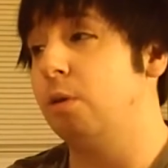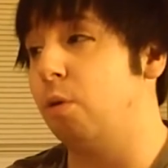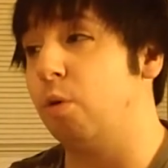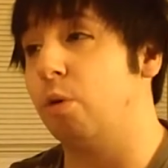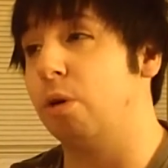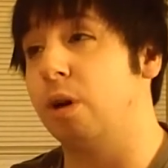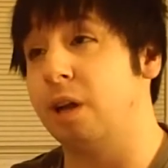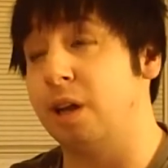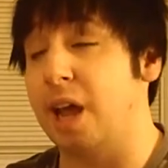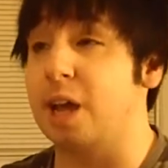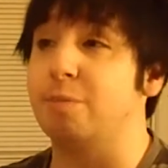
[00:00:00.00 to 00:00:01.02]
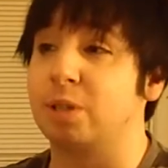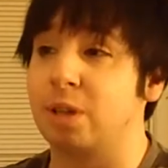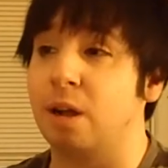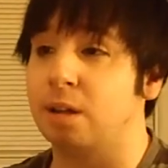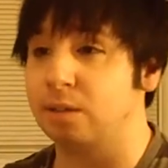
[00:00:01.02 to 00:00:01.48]
or an
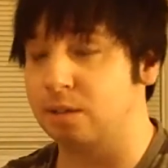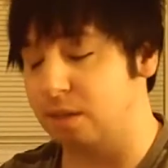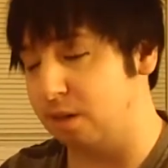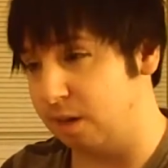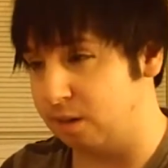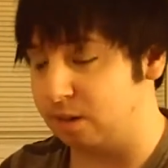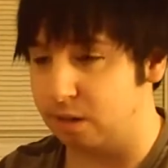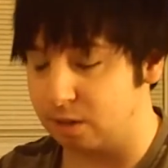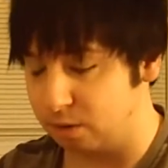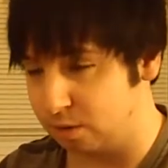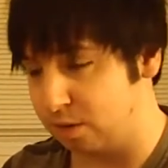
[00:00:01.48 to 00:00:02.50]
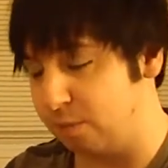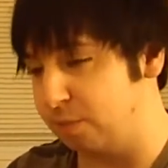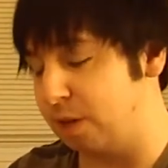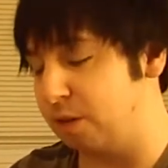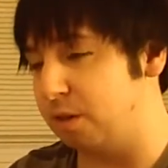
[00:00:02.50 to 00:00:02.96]
Amazon statistics or
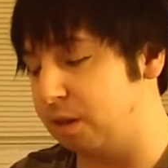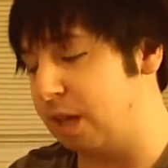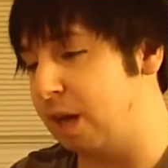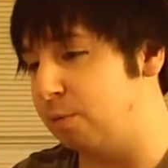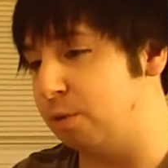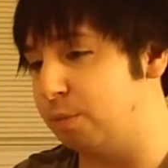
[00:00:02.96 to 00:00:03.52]
something like that.